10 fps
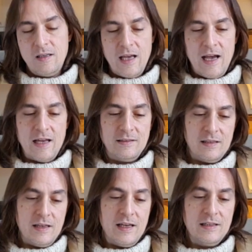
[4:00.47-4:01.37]
that
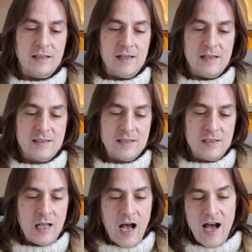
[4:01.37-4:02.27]
it is
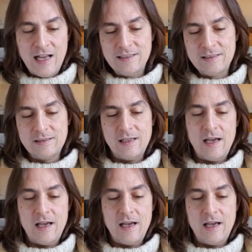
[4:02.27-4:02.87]
not